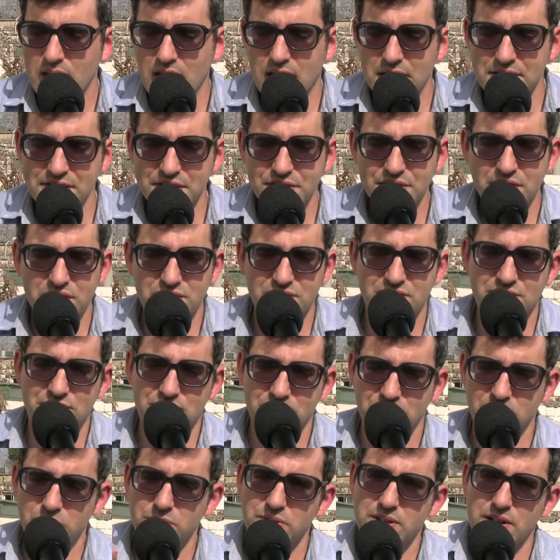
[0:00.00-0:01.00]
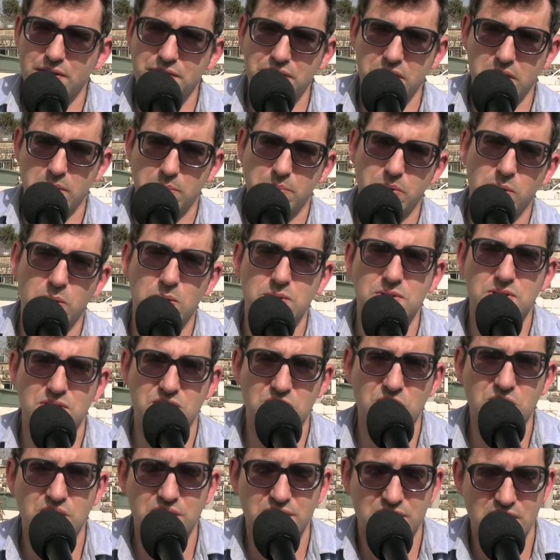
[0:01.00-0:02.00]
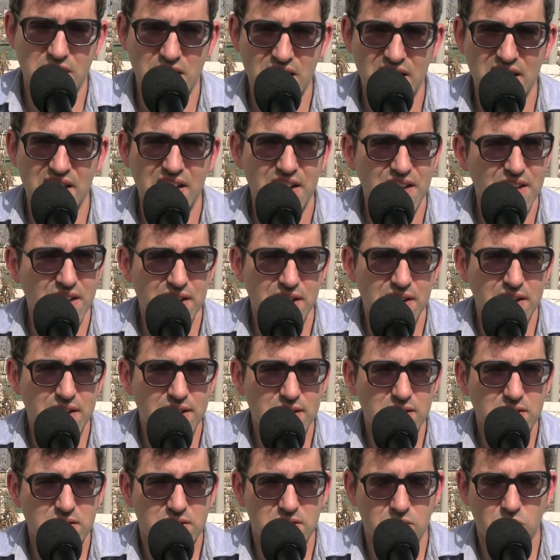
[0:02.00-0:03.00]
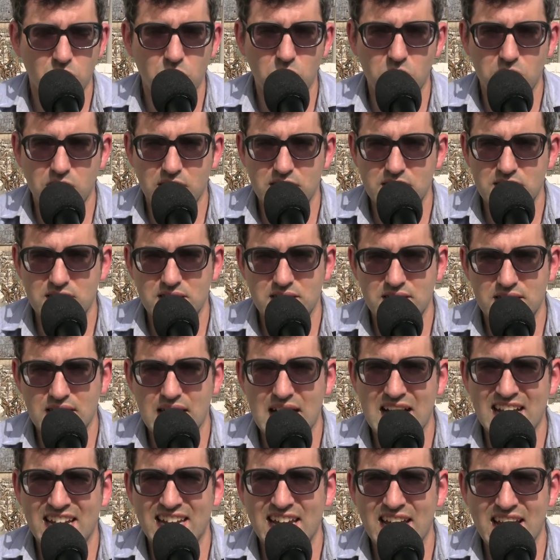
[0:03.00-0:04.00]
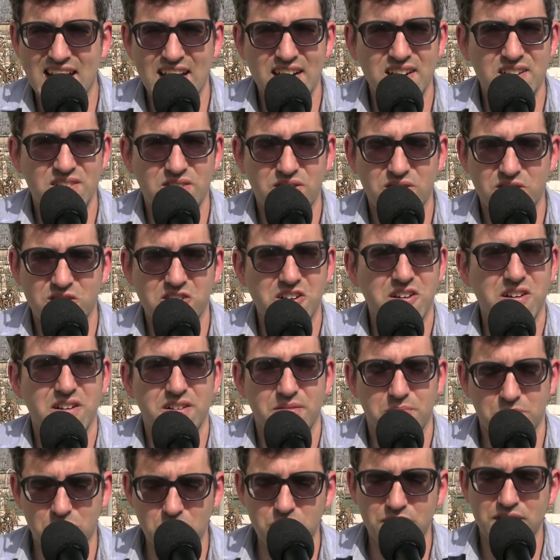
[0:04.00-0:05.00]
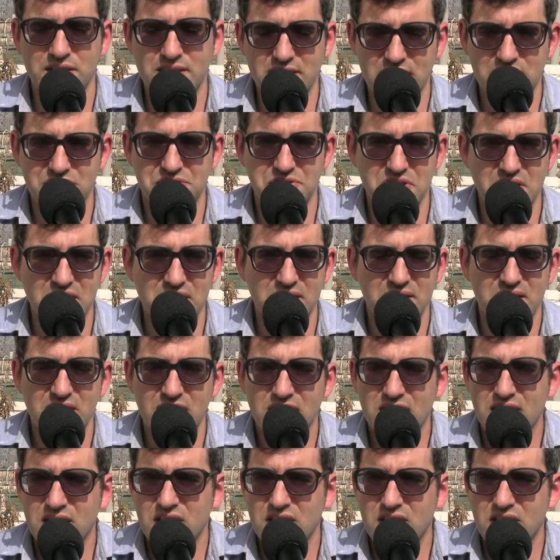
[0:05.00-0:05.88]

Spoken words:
think there's two different approaches you can take towards Aliyah or moving to Israel.